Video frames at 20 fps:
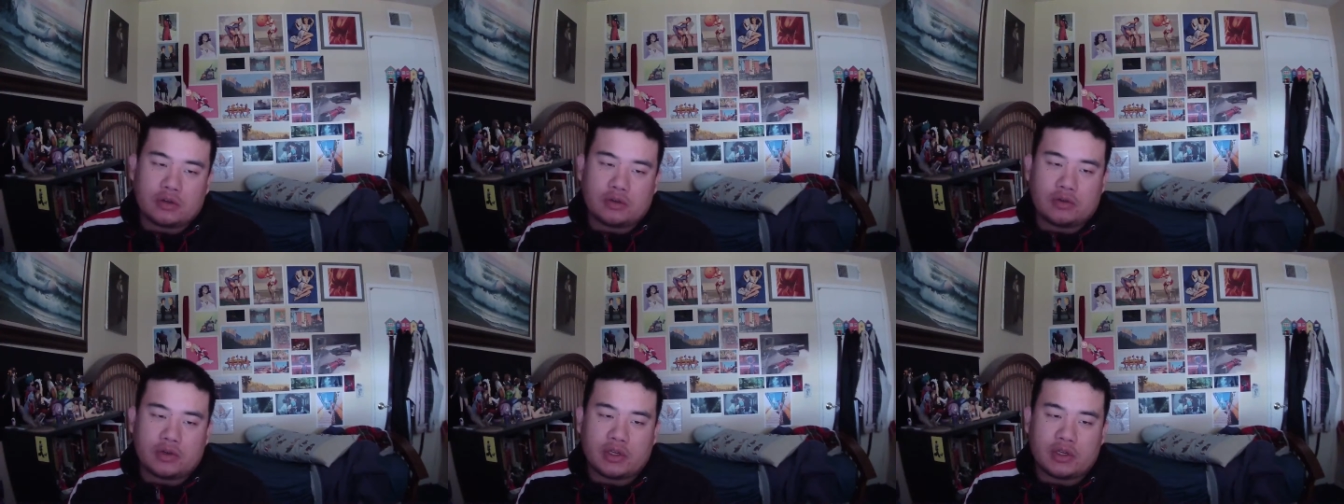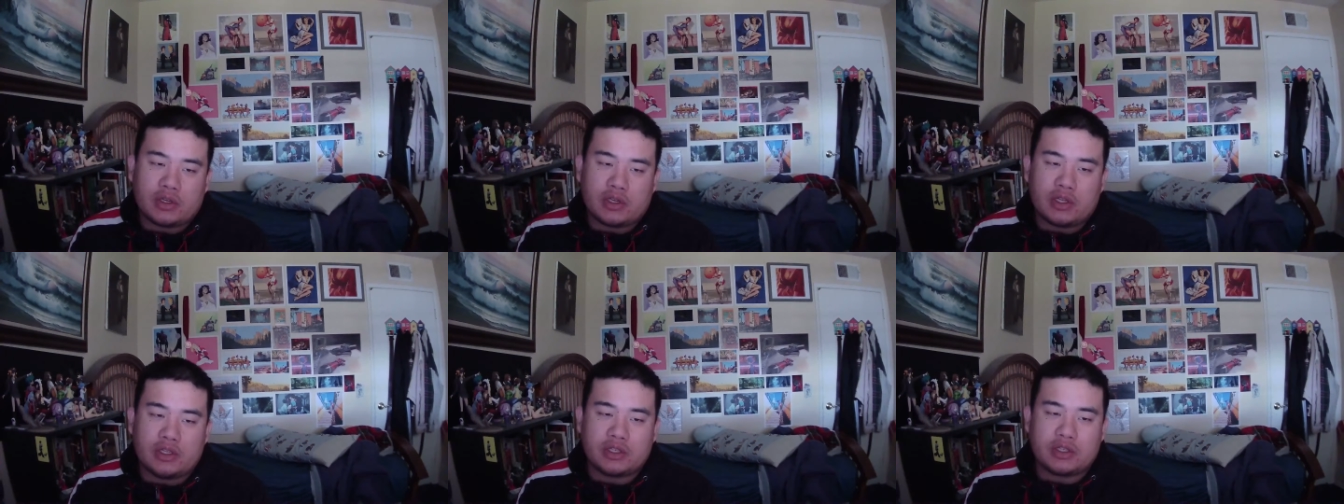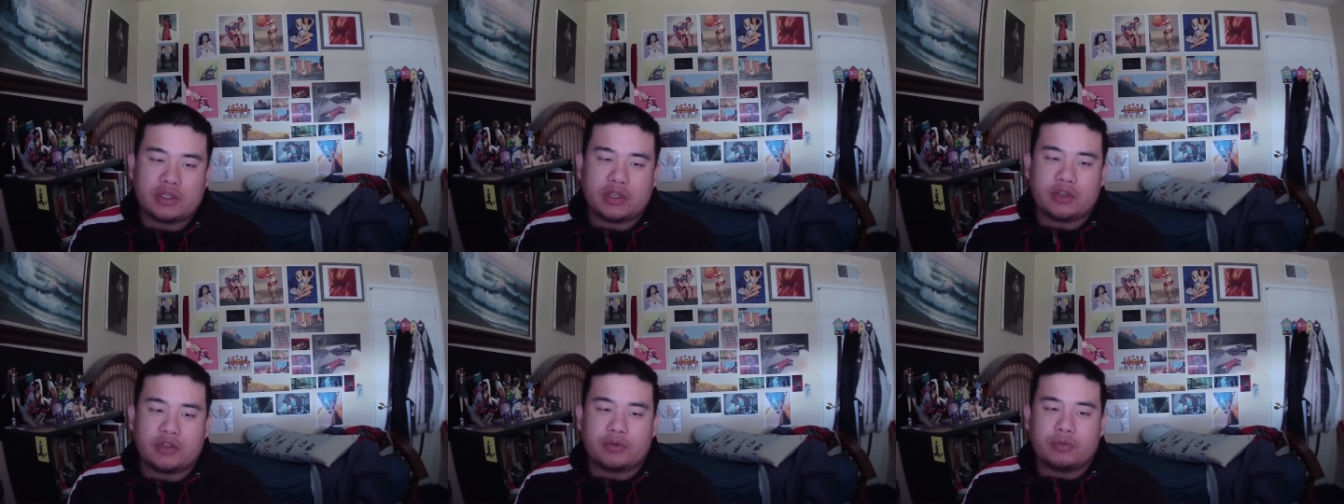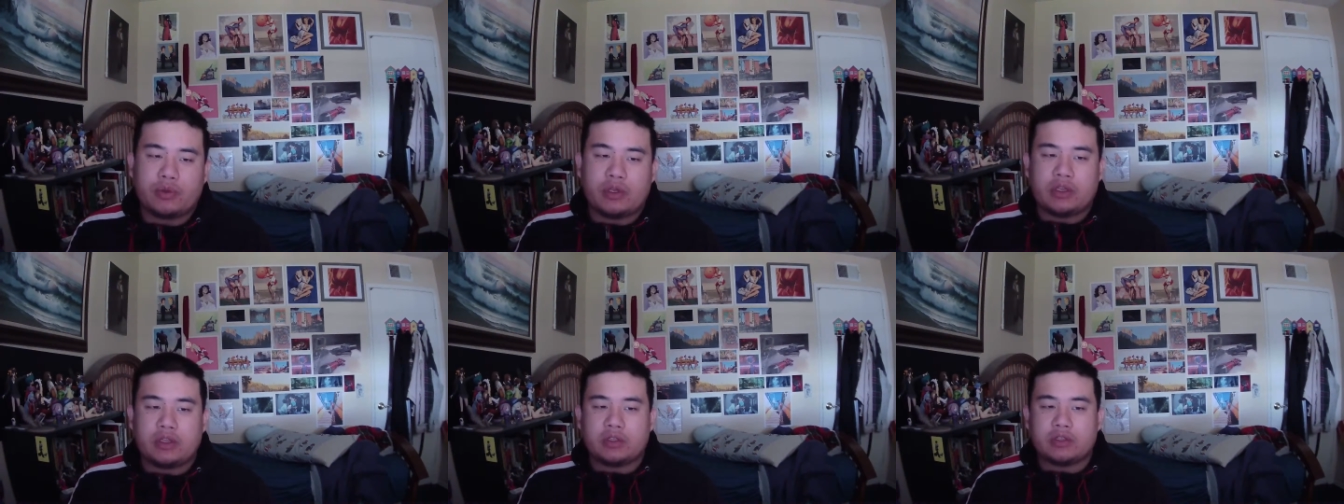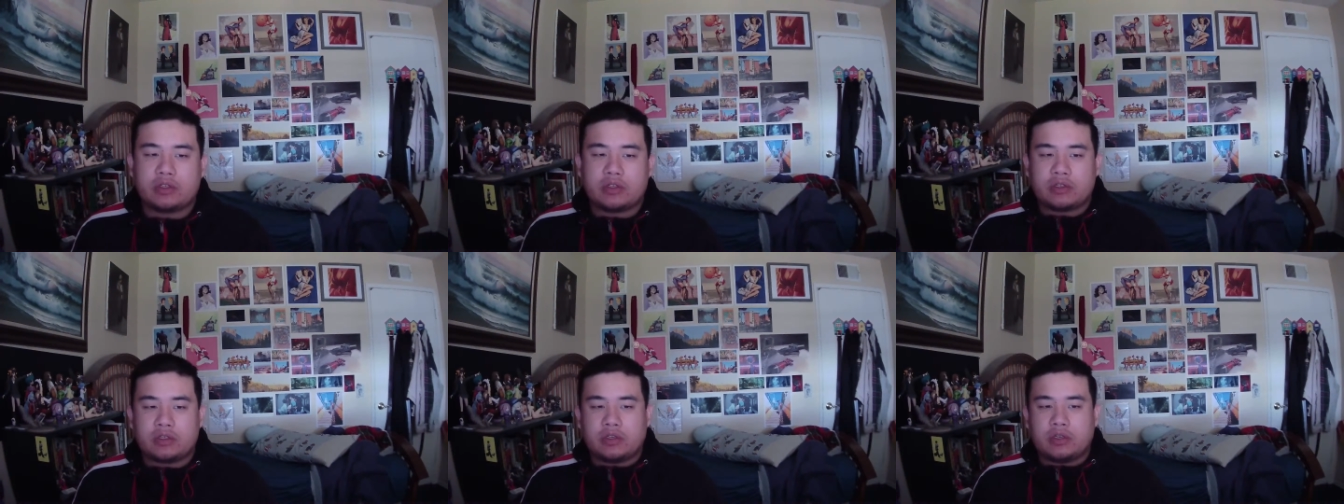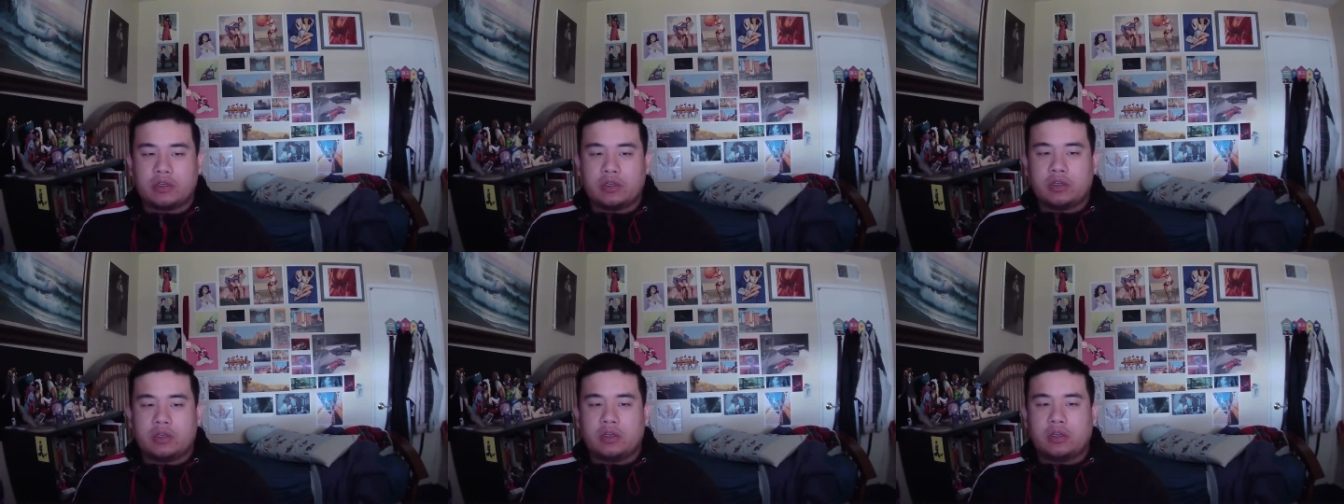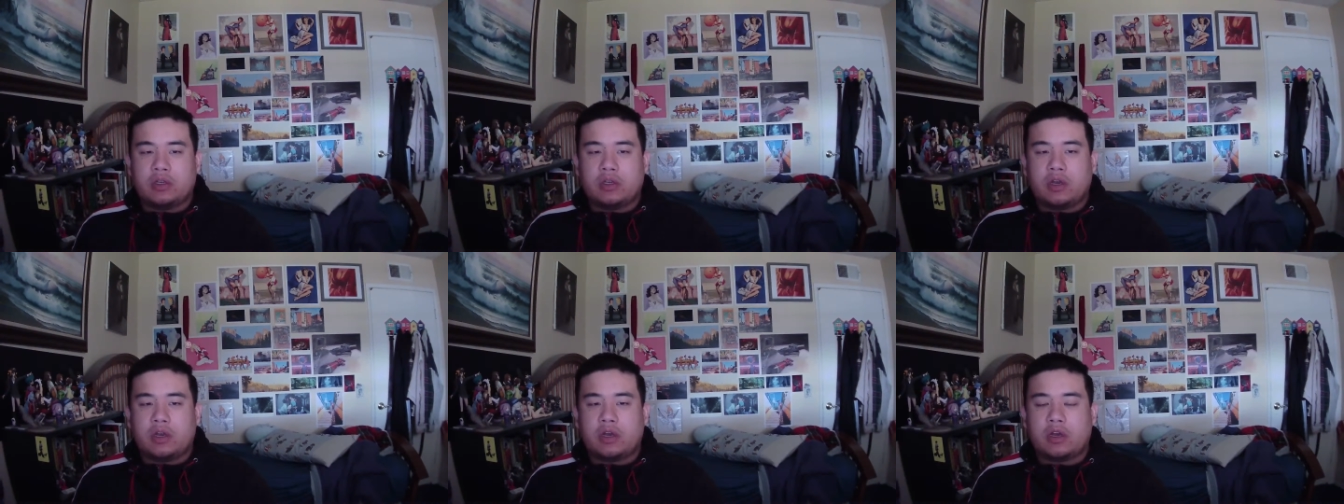Right? Instinct means
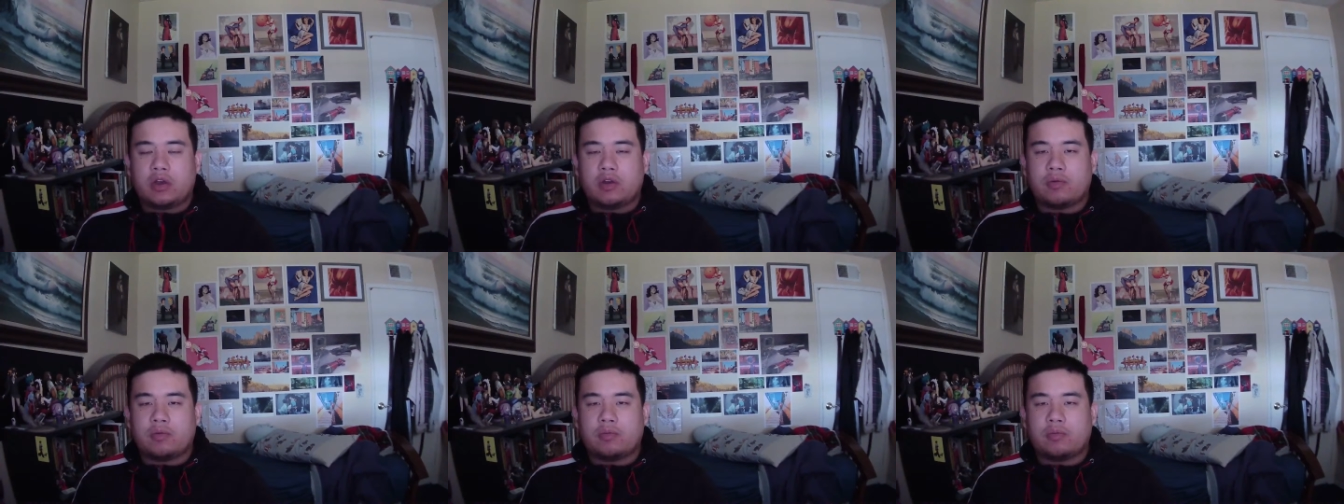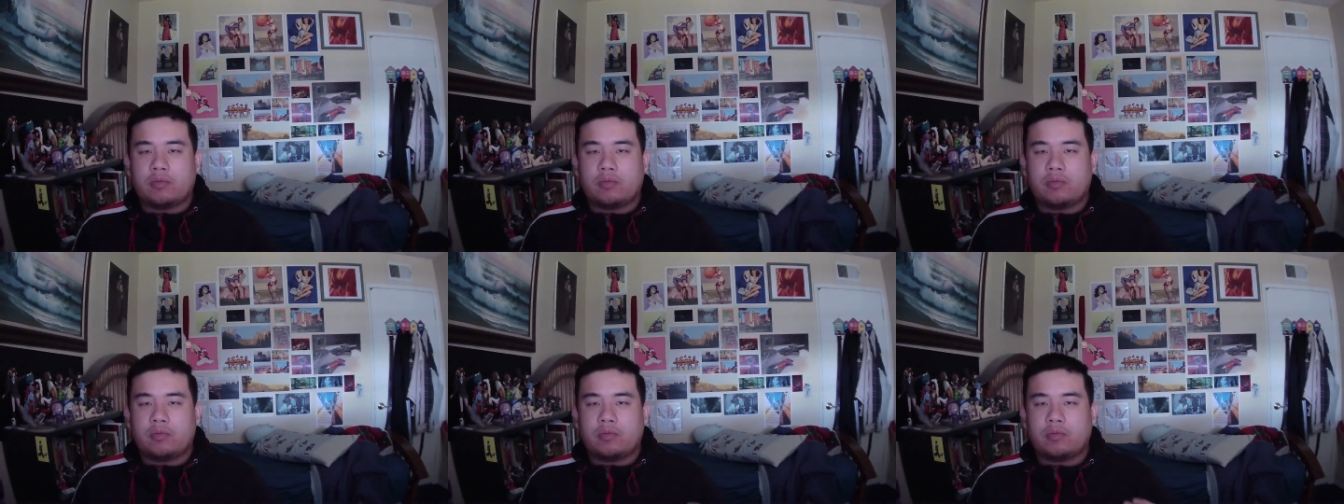um,